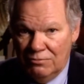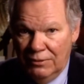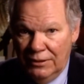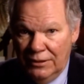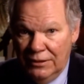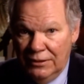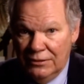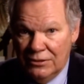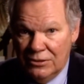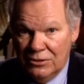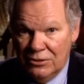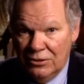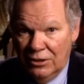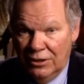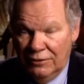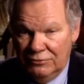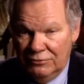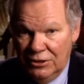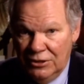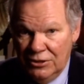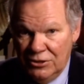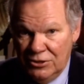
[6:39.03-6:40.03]
but in the
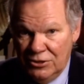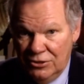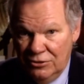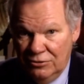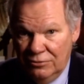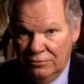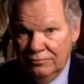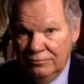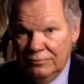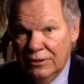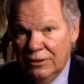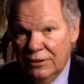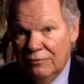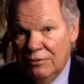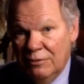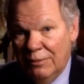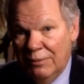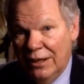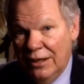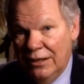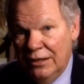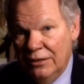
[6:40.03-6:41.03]
soft tissue of
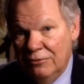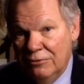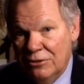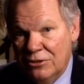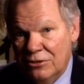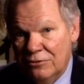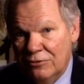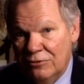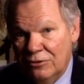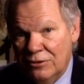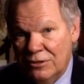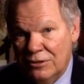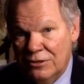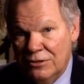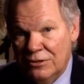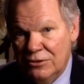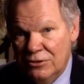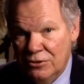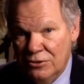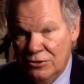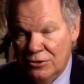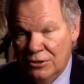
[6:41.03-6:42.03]
the body, which of course
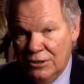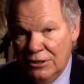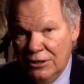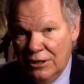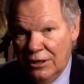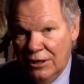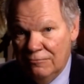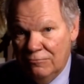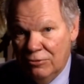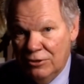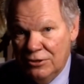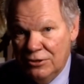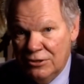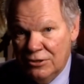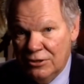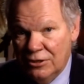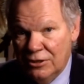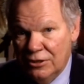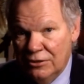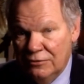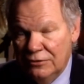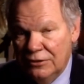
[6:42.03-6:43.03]
is usually not
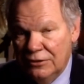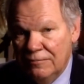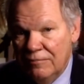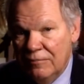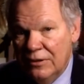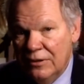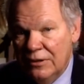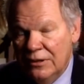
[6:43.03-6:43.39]
preserved.